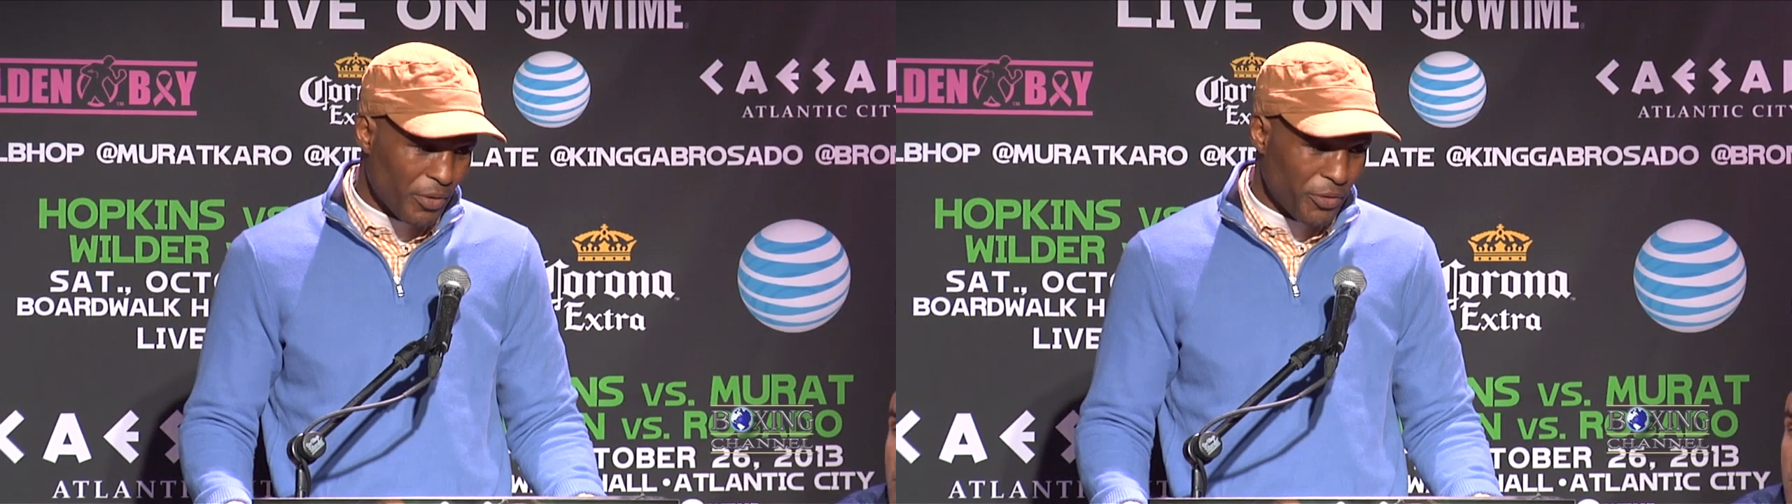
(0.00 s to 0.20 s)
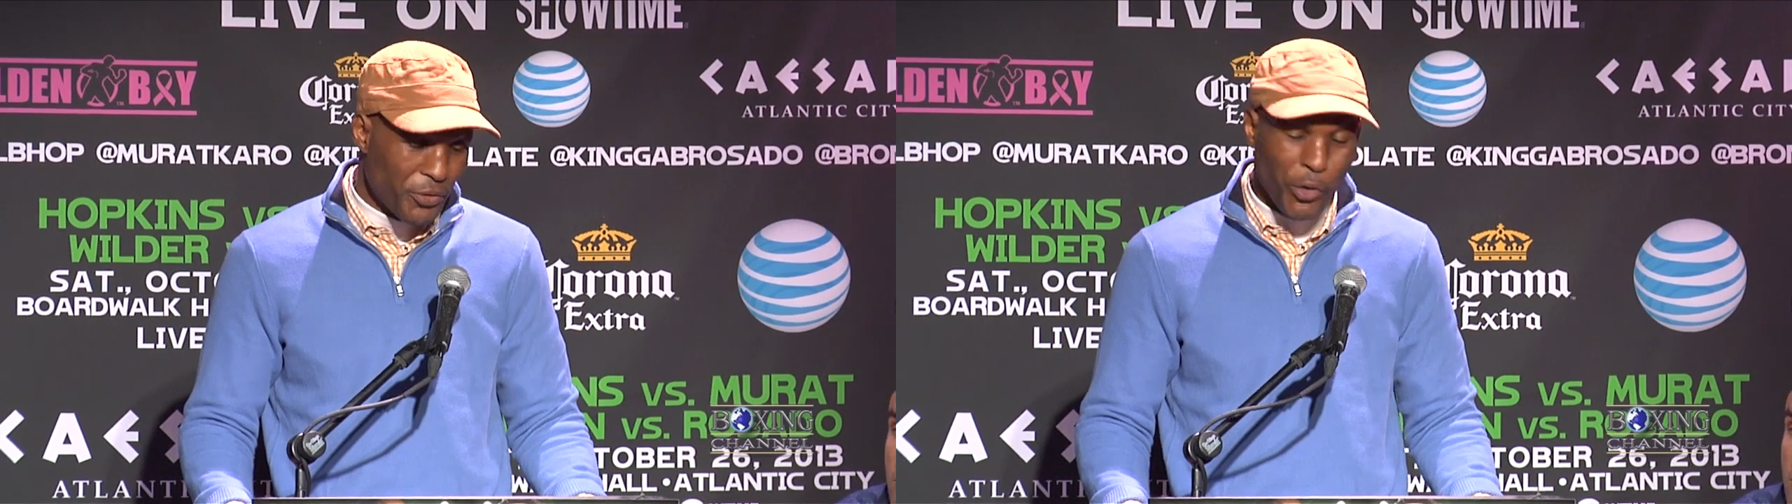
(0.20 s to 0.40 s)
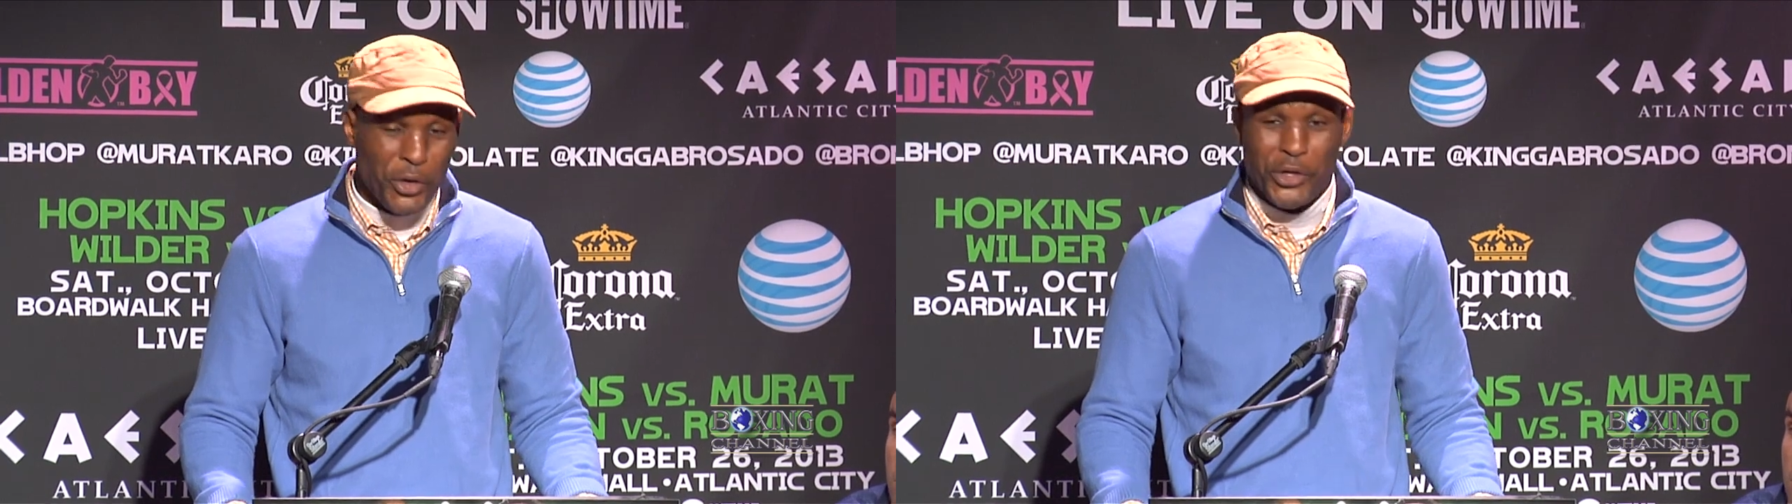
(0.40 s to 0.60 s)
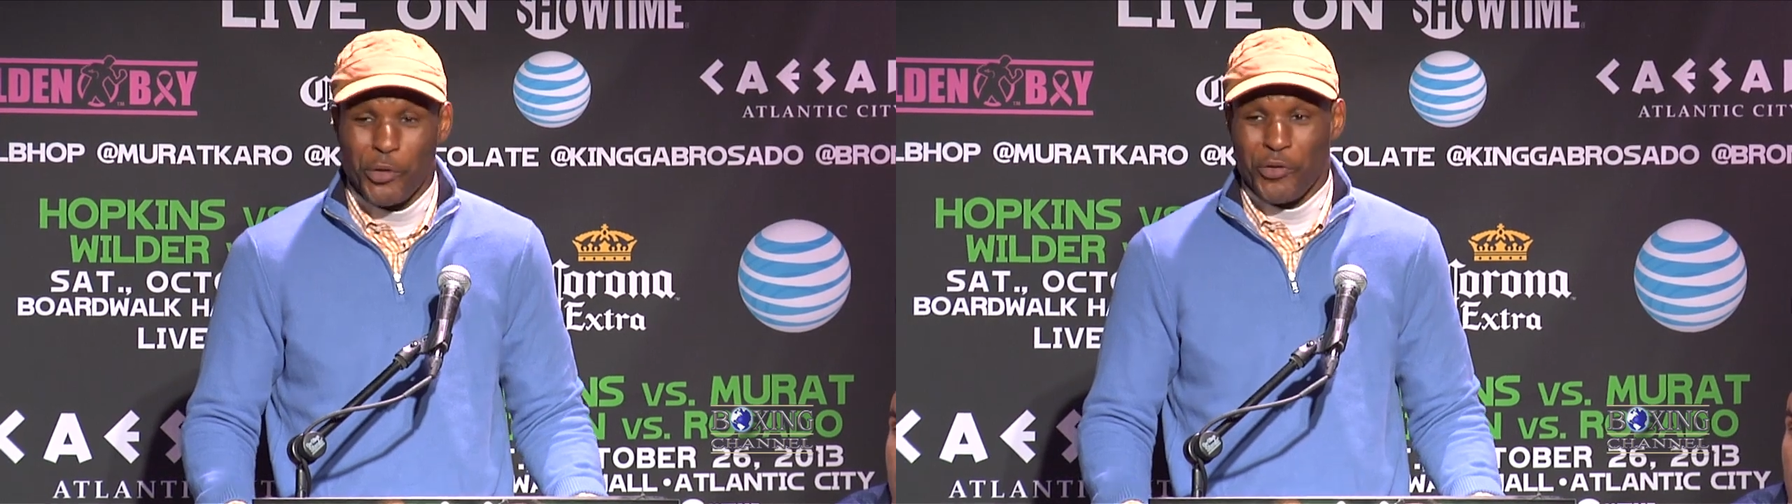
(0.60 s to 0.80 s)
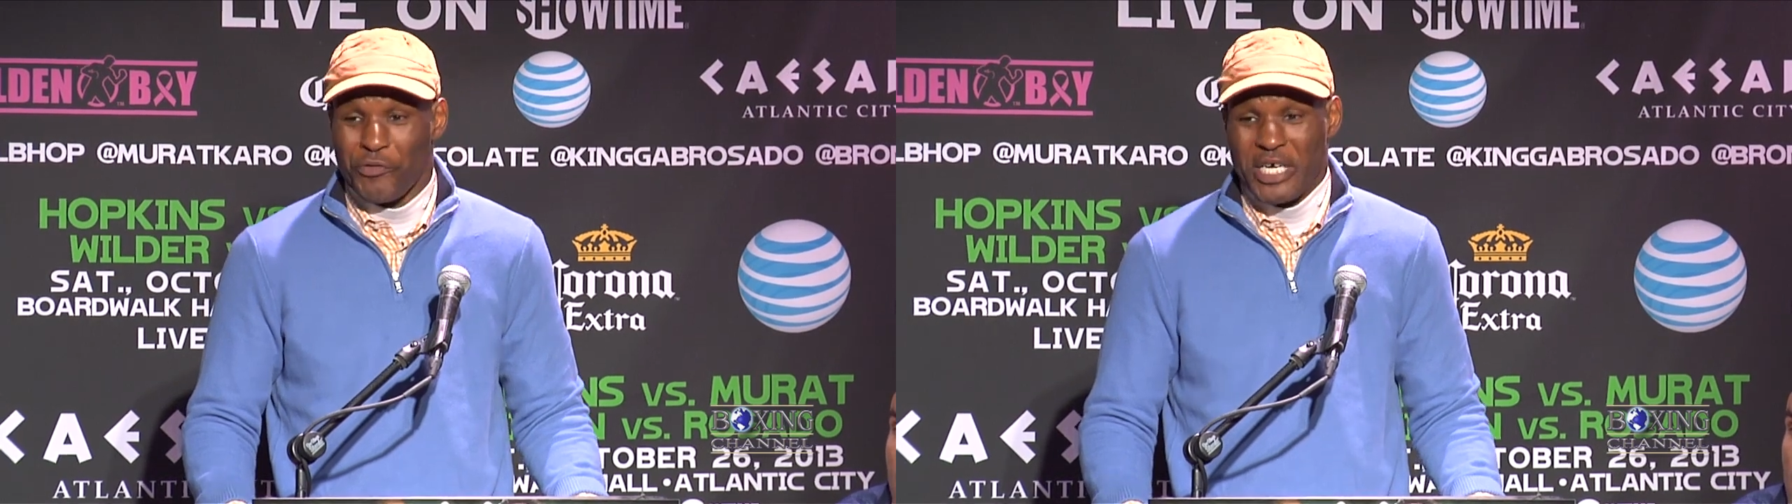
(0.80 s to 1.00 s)
You ain't even
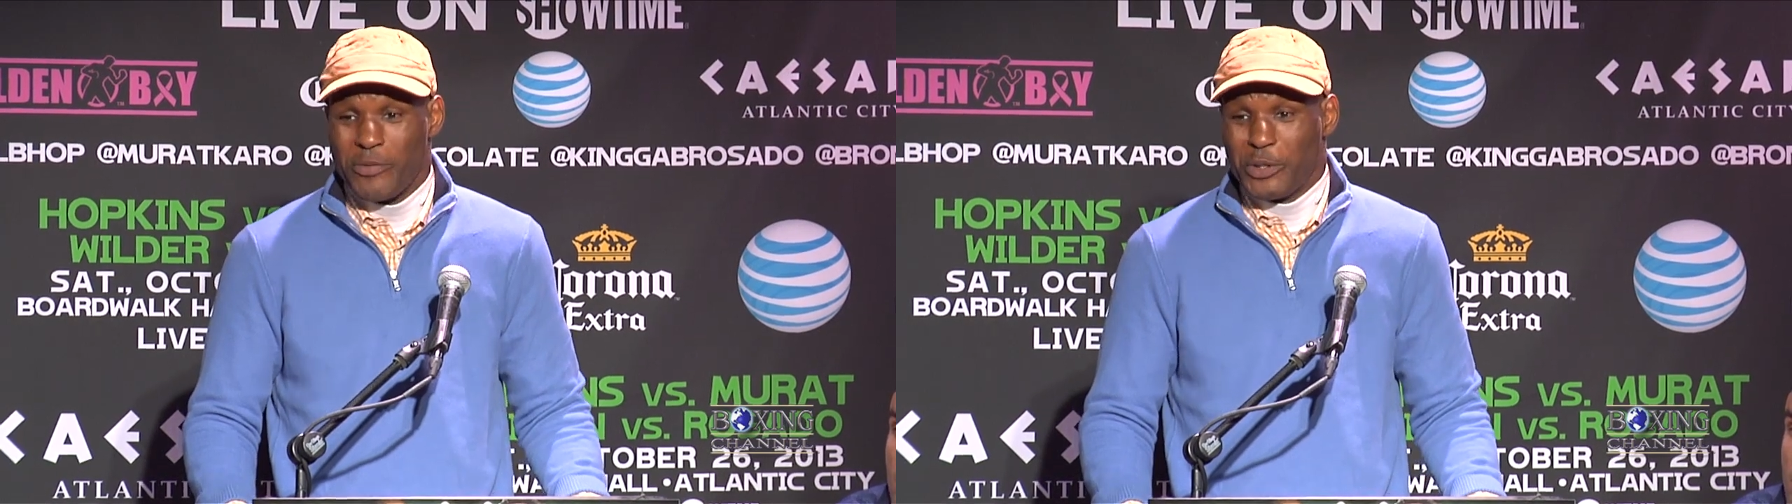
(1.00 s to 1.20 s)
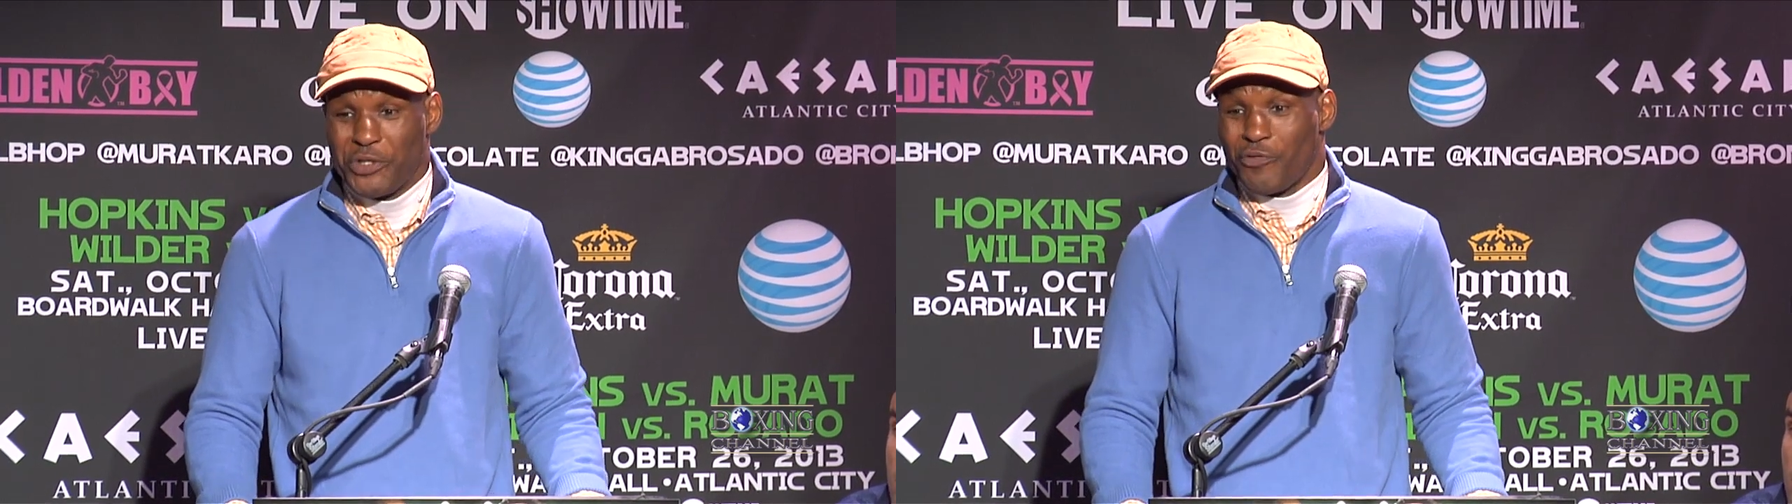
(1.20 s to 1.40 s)
going to read what you